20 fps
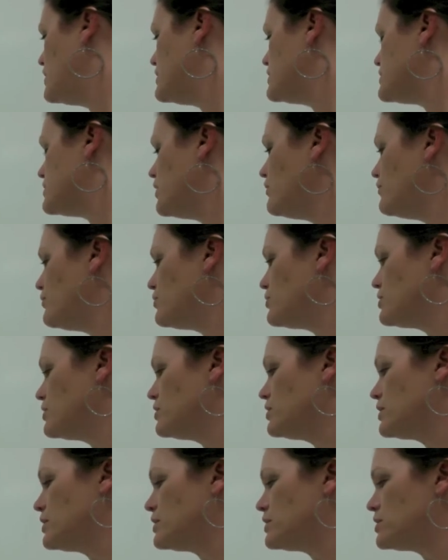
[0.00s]
it's helpful to
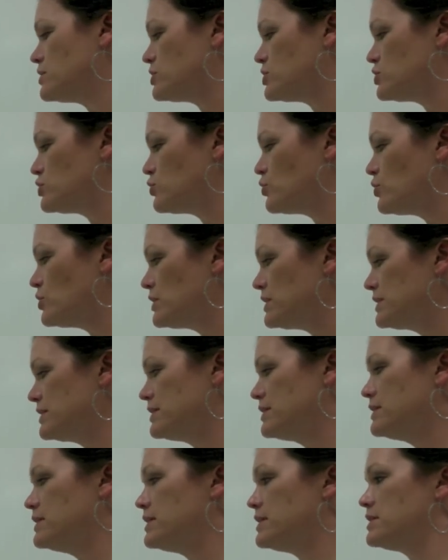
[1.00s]
look at the
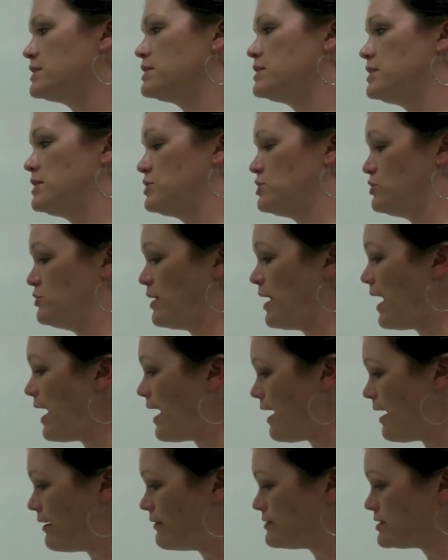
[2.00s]
shortest list that you
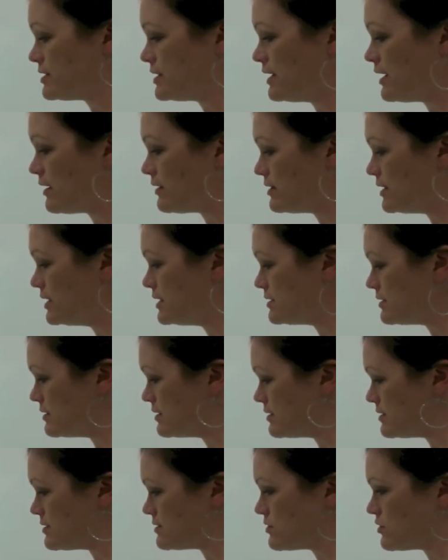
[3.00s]
have. See how these
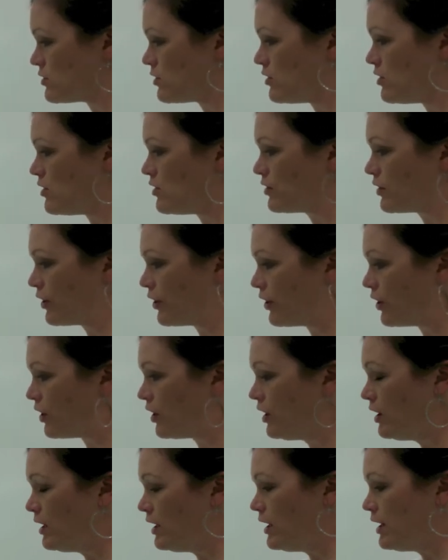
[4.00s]
lists are
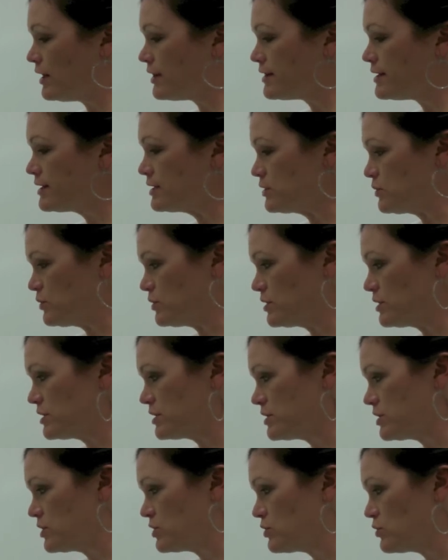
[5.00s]
longer? This one is
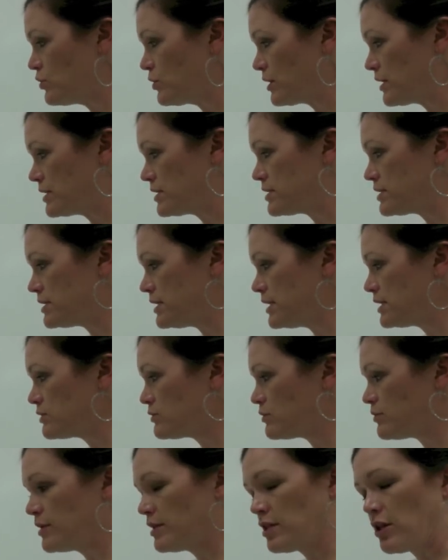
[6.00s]
the shortest. 6
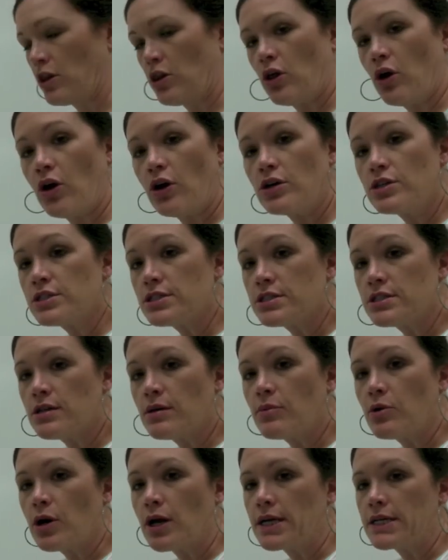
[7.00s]
would be the largest
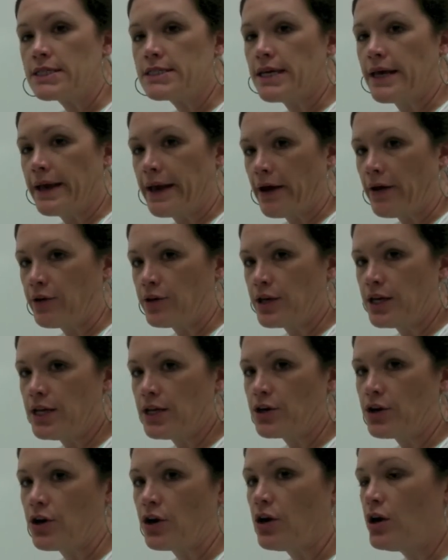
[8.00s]
number I could take out
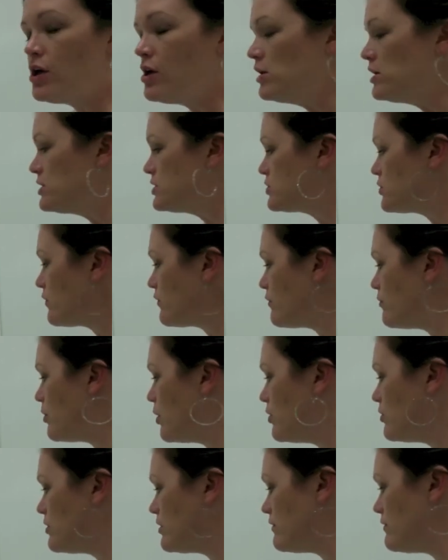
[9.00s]
here. So if
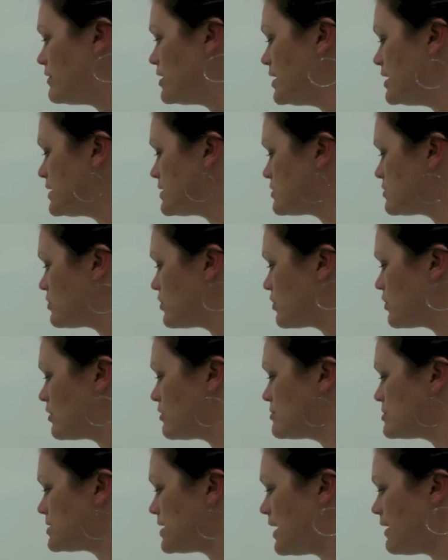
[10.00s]
both of these
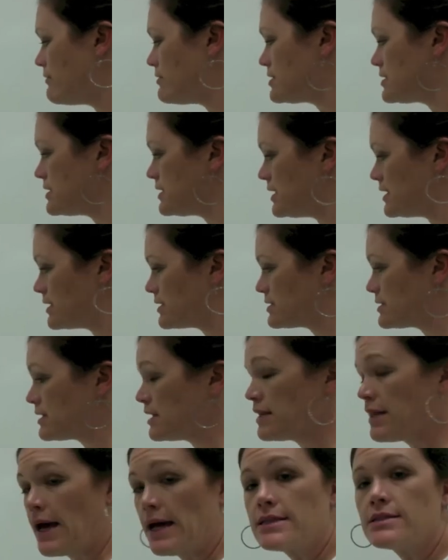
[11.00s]
terms have a 6,
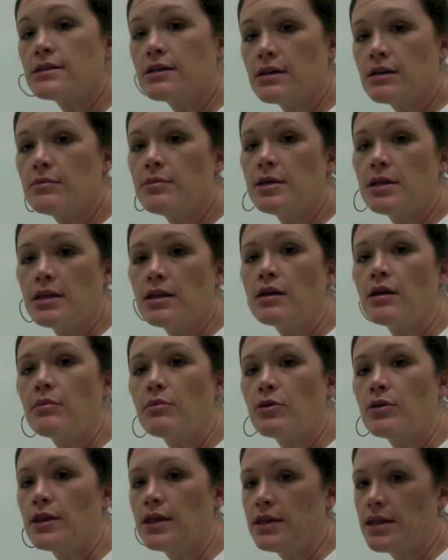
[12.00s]
then that's going to be the
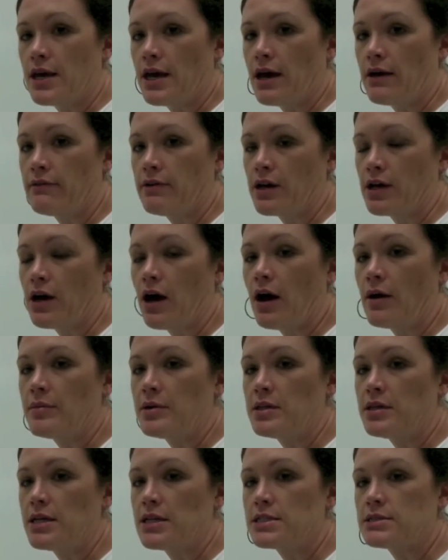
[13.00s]
number that they have in
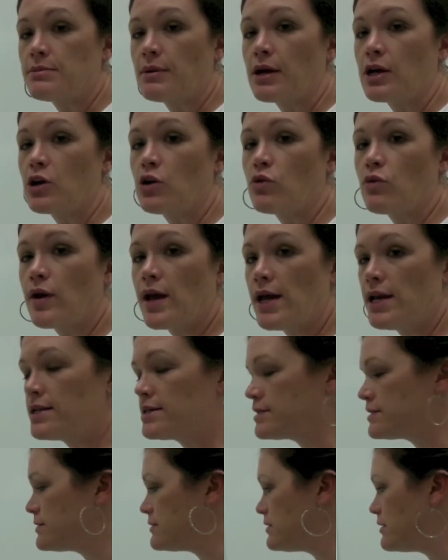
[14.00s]
common. That's my
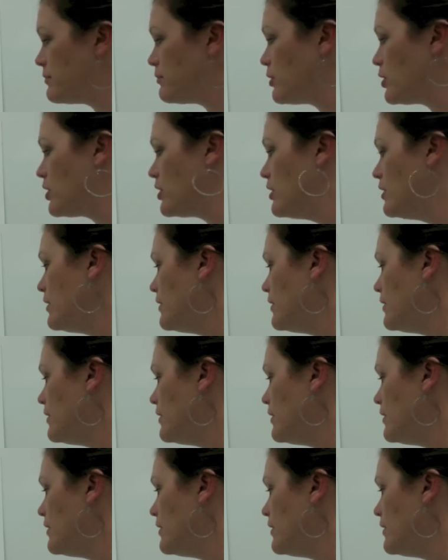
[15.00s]
greatest number.